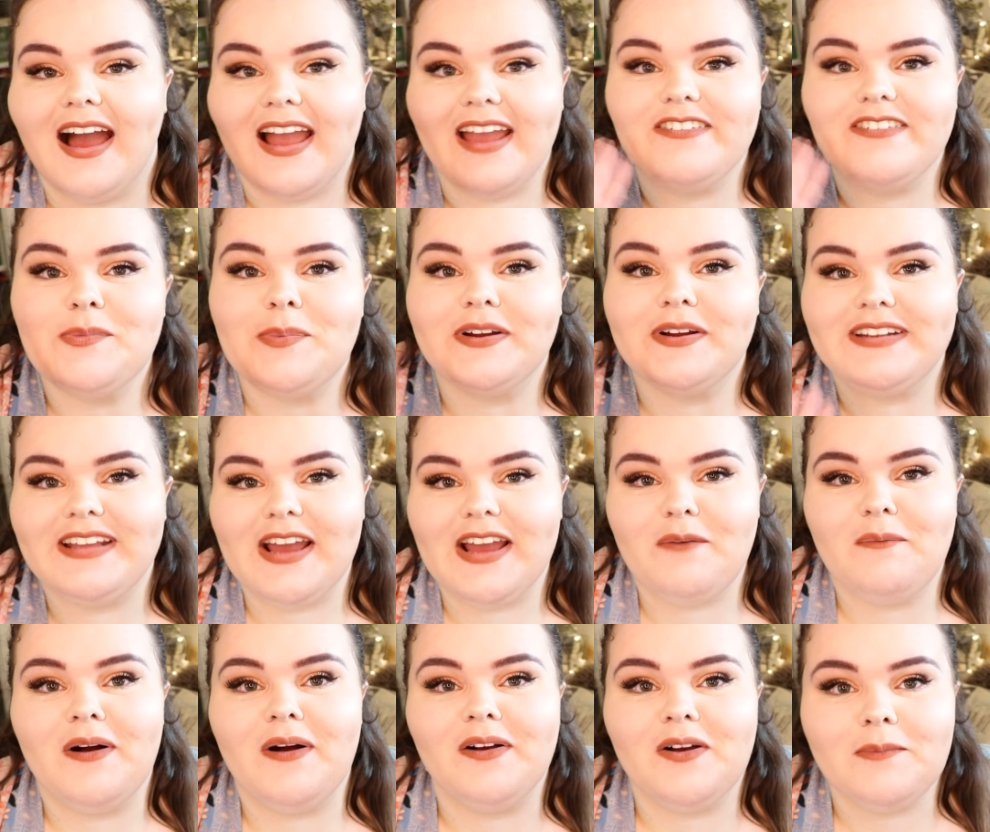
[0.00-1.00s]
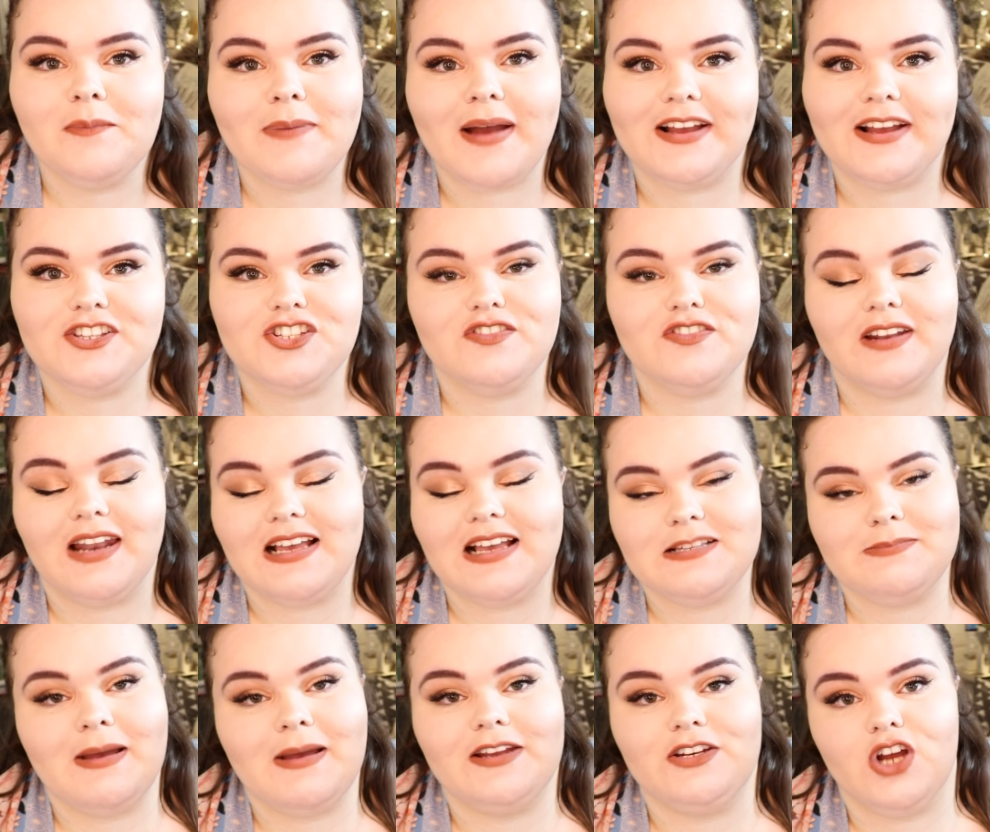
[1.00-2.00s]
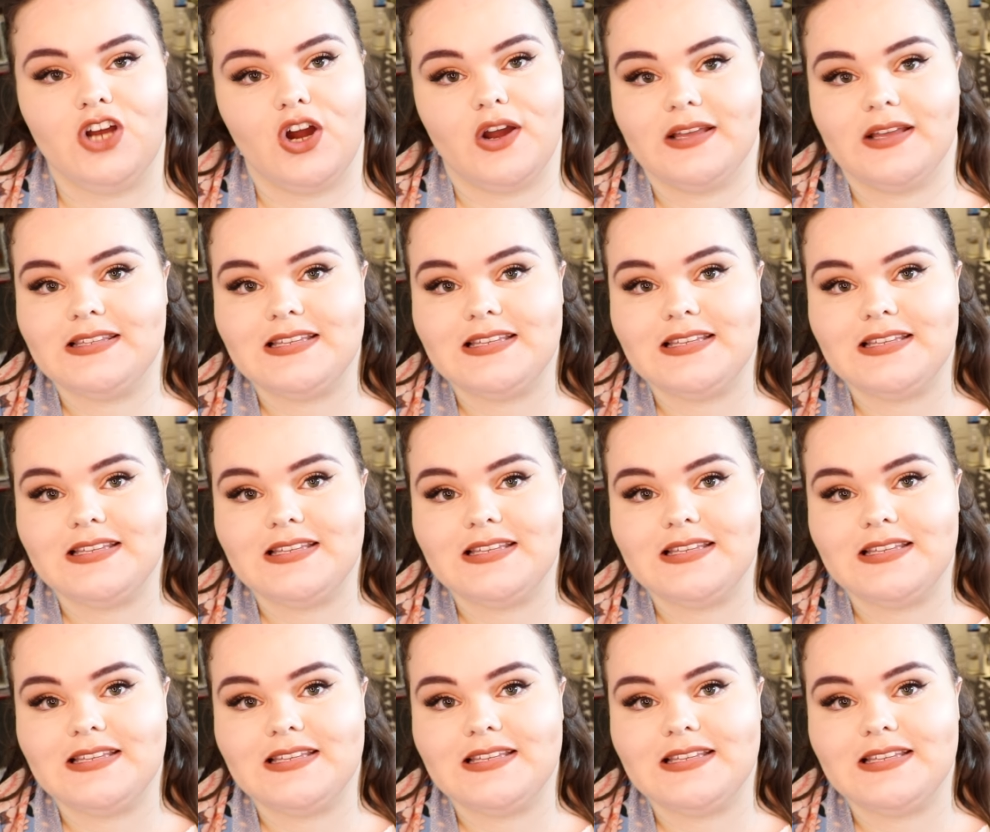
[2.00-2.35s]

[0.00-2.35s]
Hi everybody and welcome back to Relax My Dog.